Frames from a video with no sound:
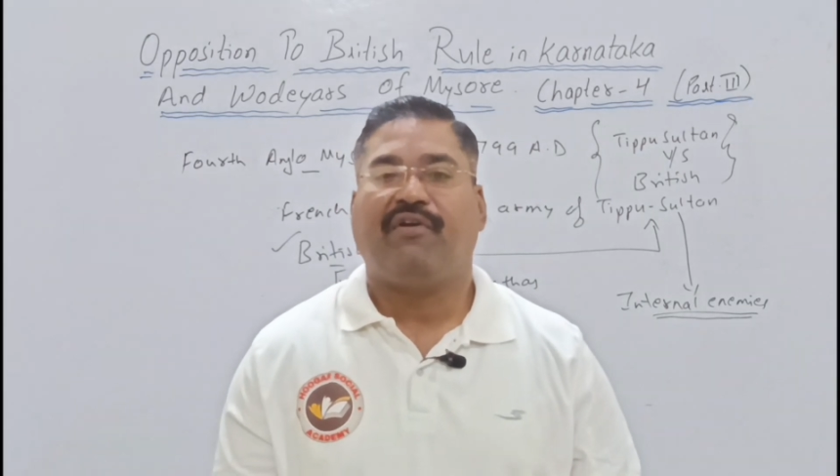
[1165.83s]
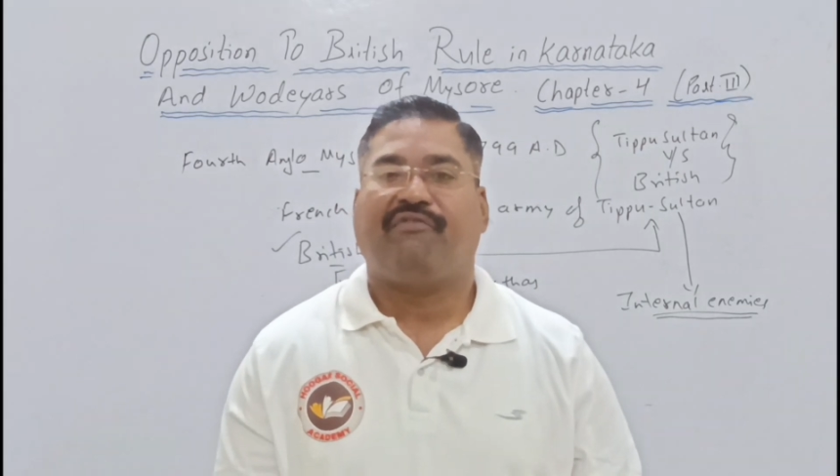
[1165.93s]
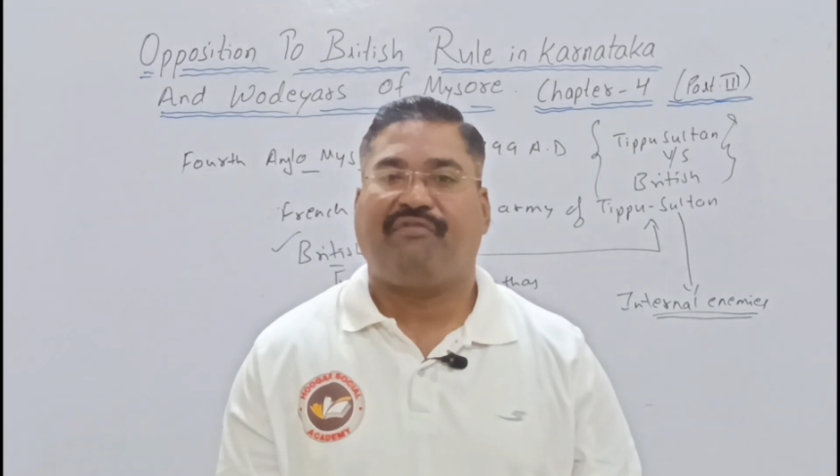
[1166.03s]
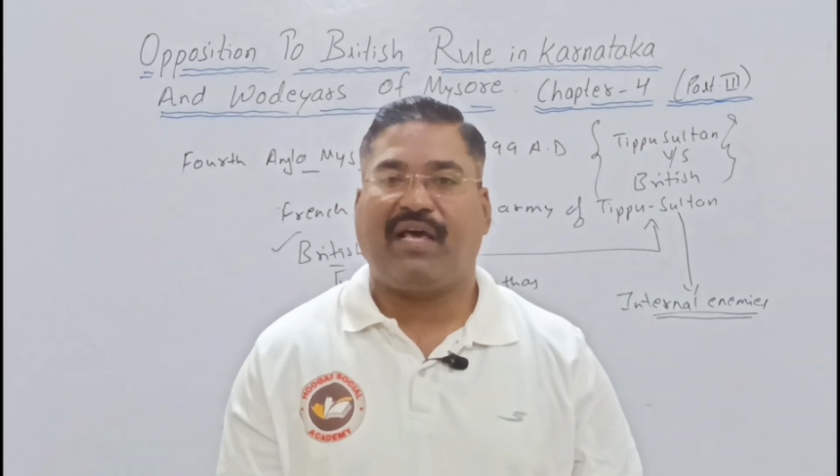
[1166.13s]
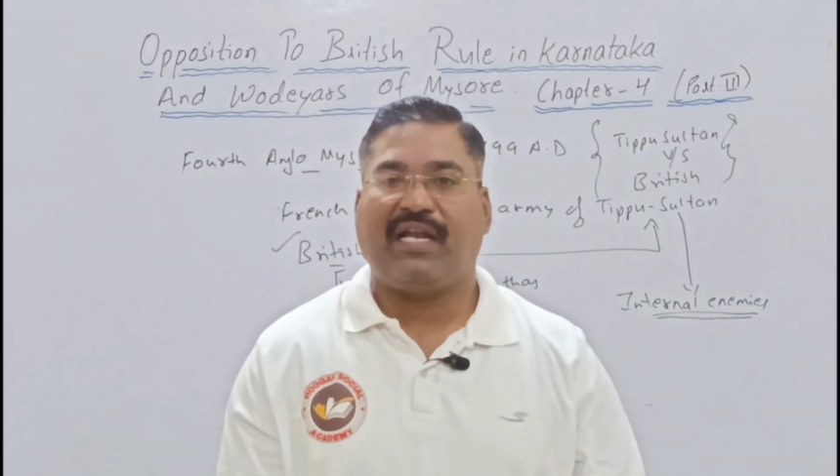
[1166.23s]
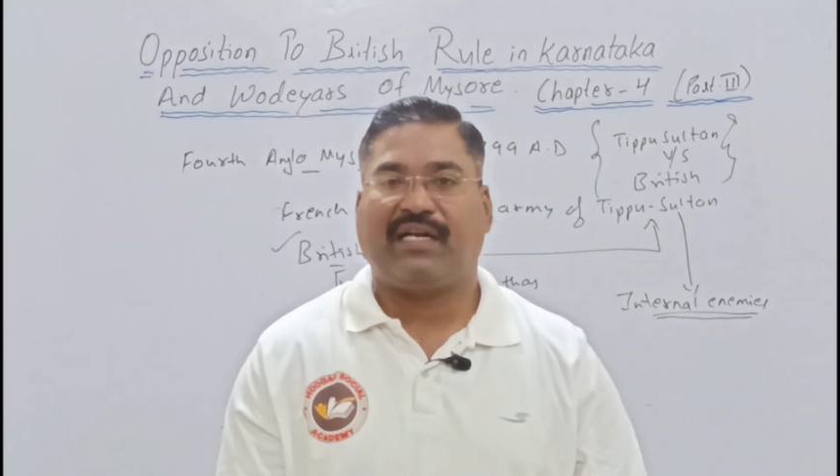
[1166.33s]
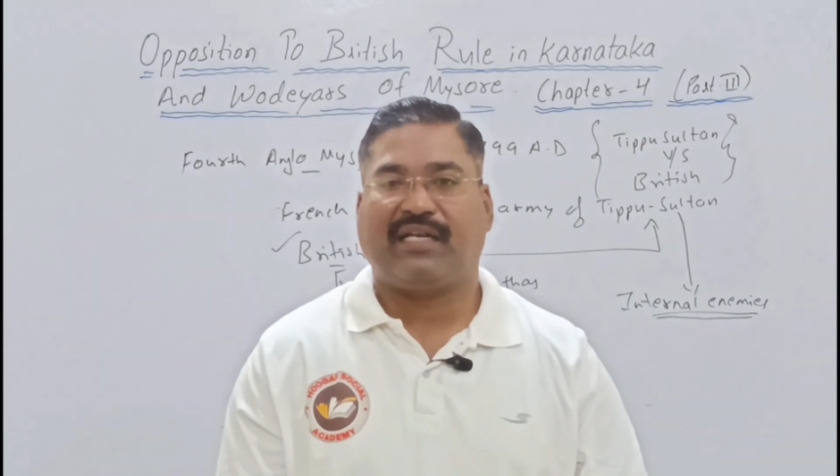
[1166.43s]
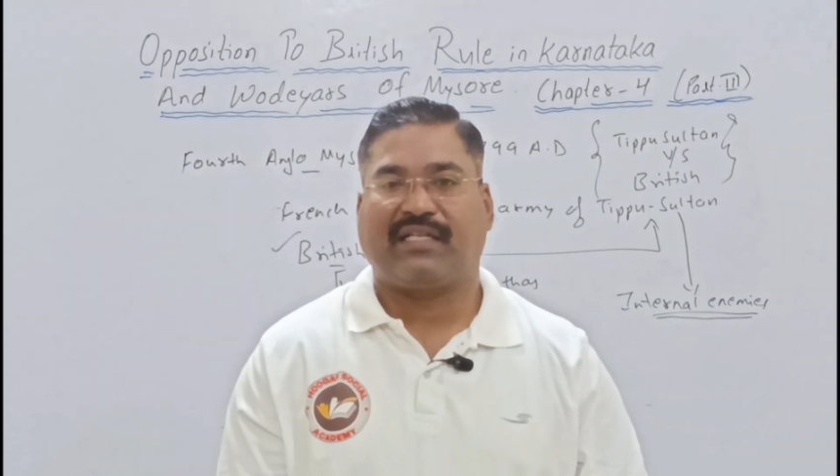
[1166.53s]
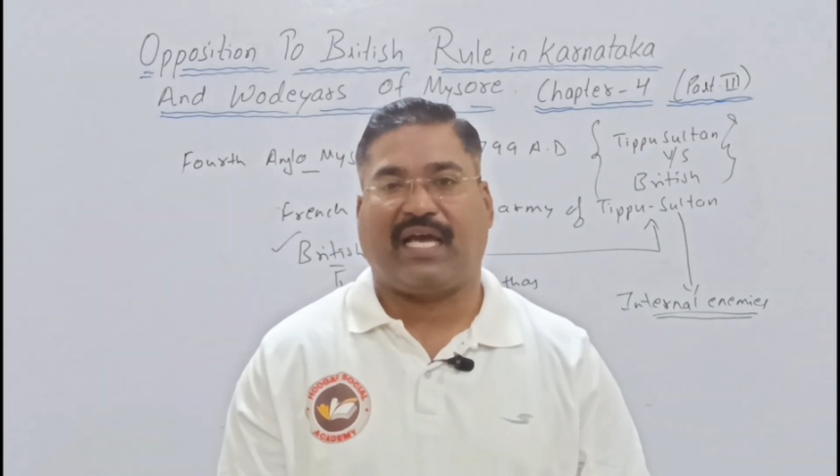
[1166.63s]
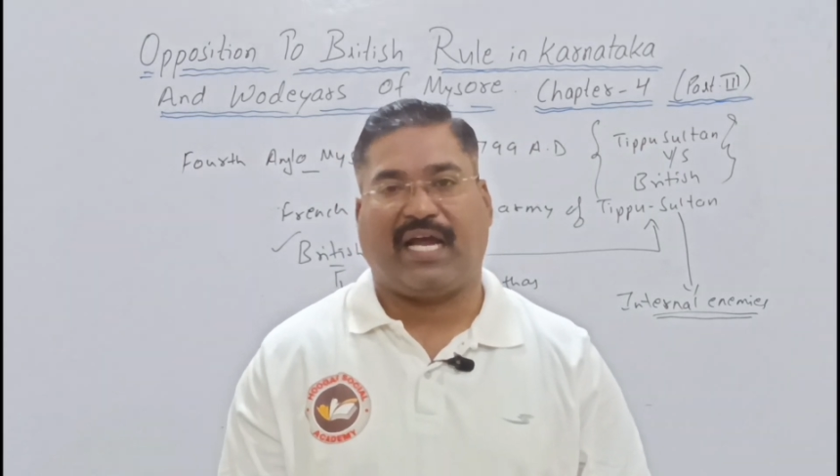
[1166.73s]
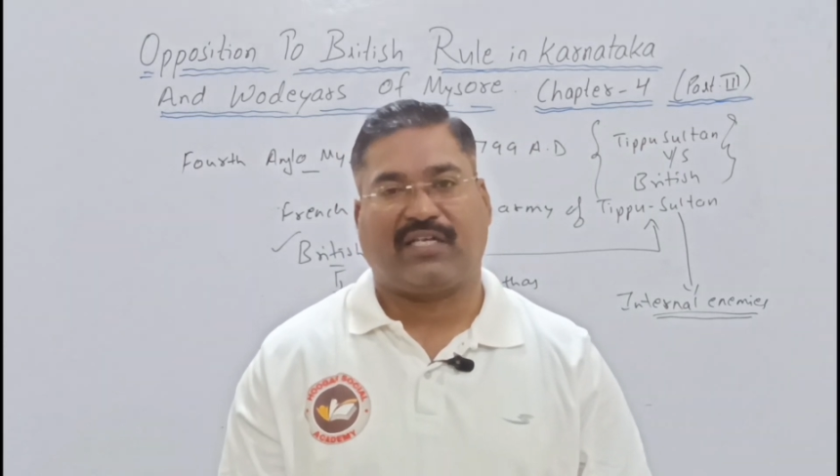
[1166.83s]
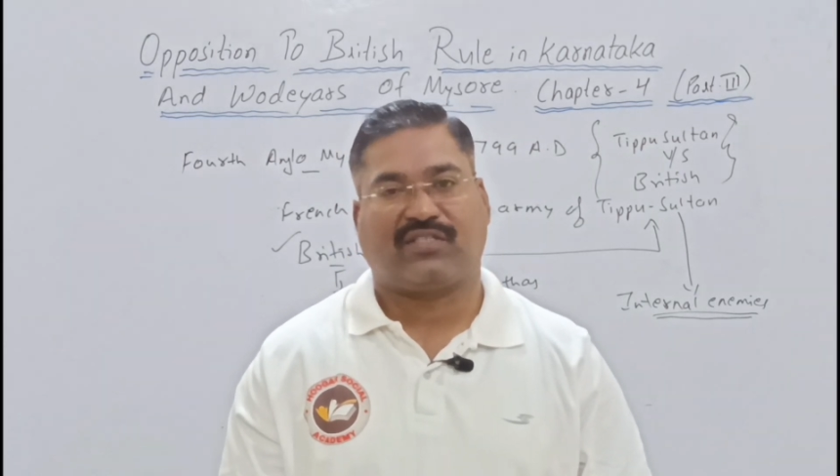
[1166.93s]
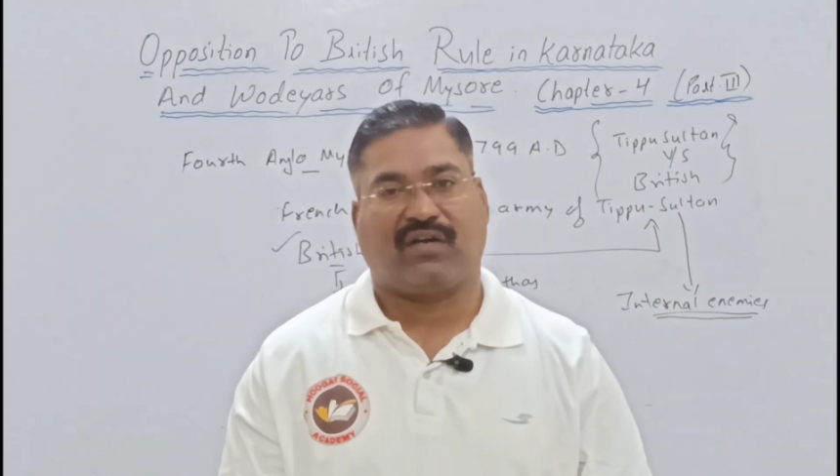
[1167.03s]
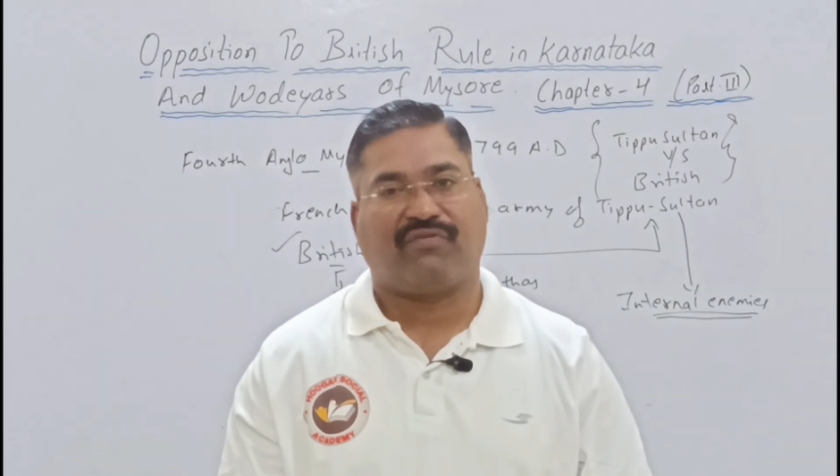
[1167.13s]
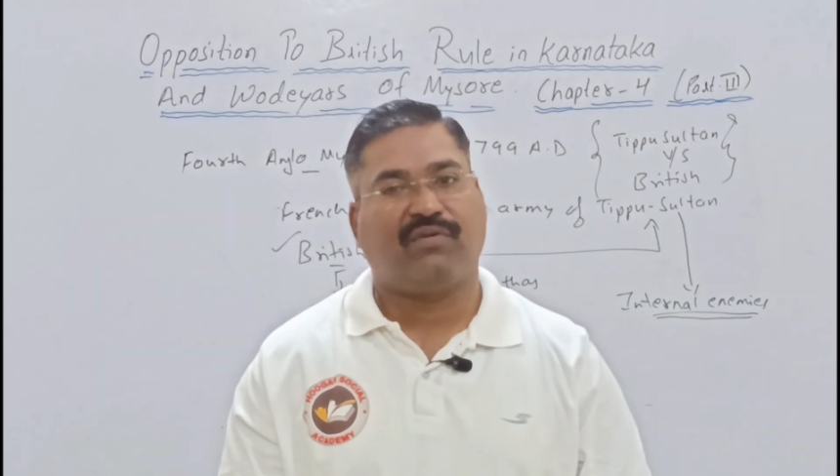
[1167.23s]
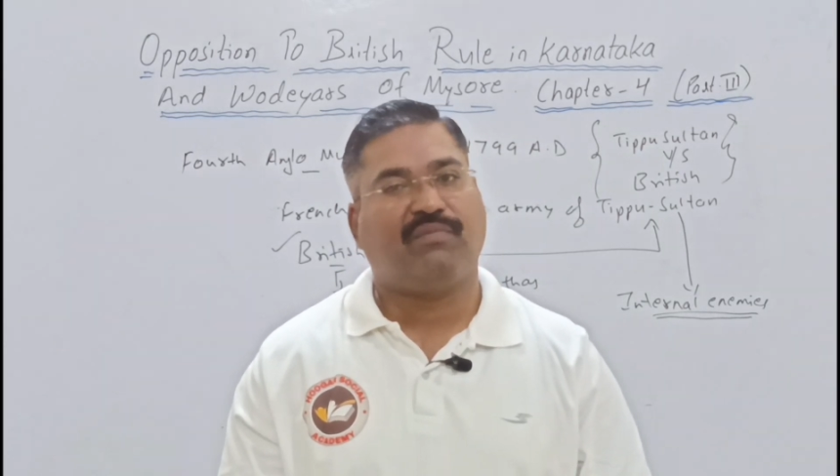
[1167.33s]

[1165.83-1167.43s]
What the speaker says: fell under the hands of whom?